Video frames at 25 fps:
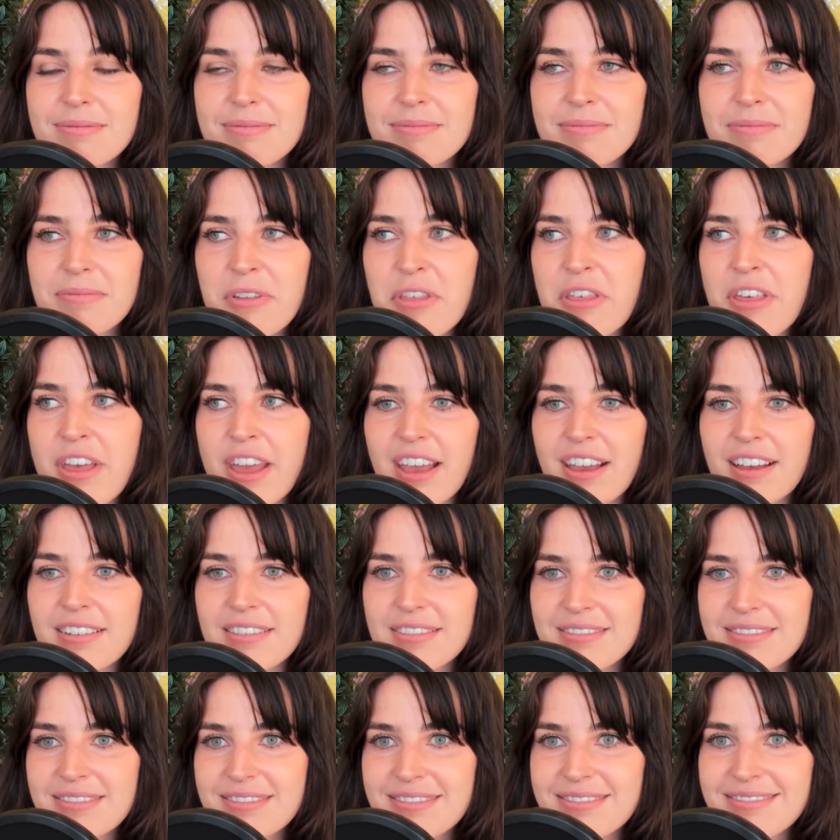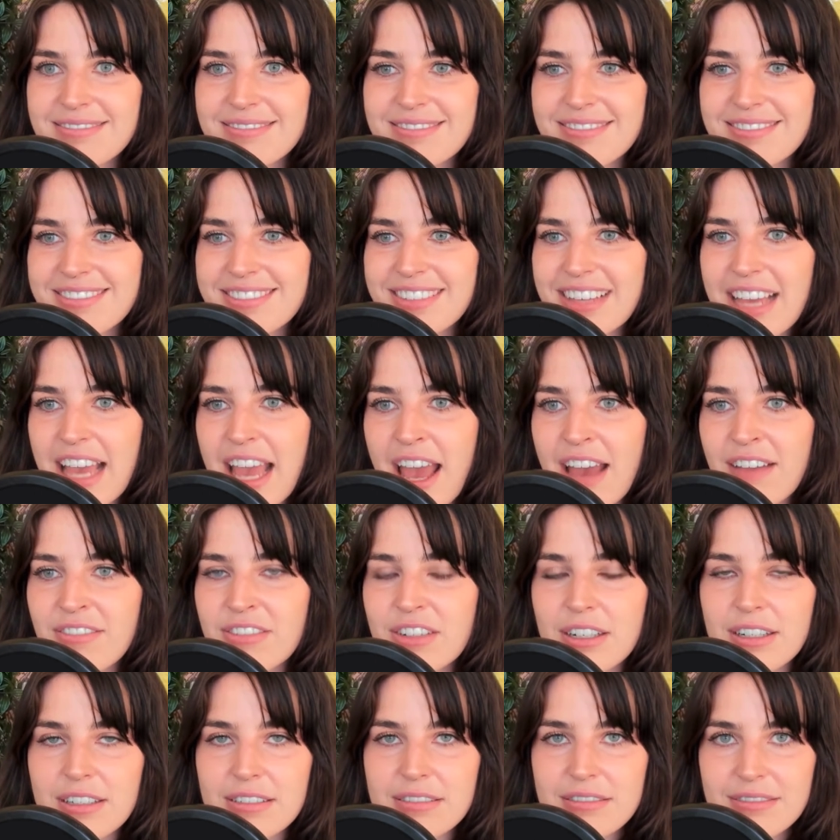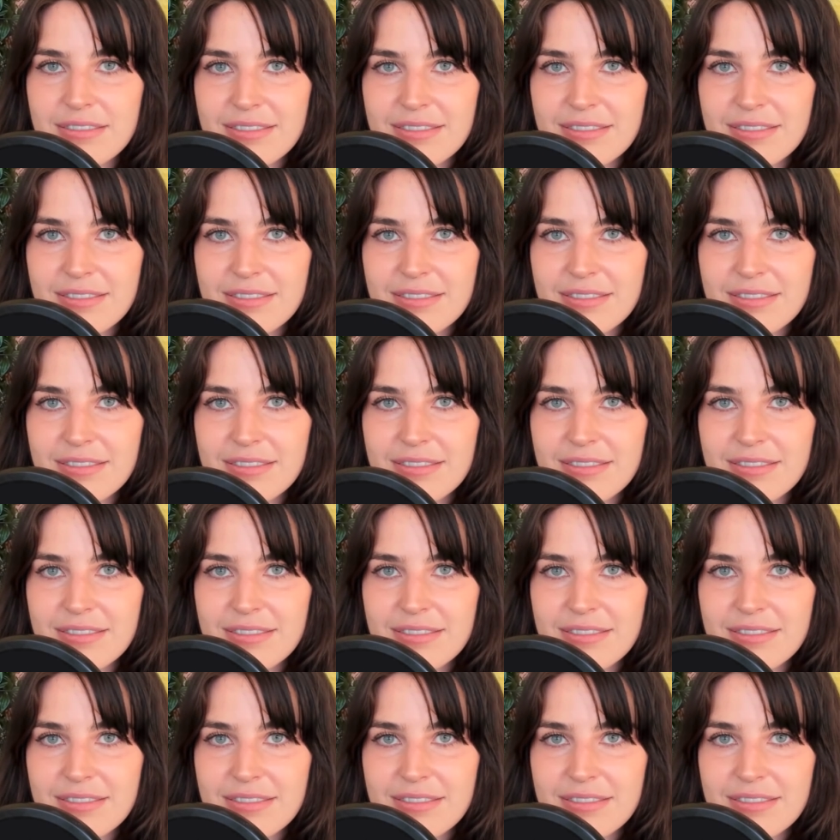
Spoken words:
thing ever.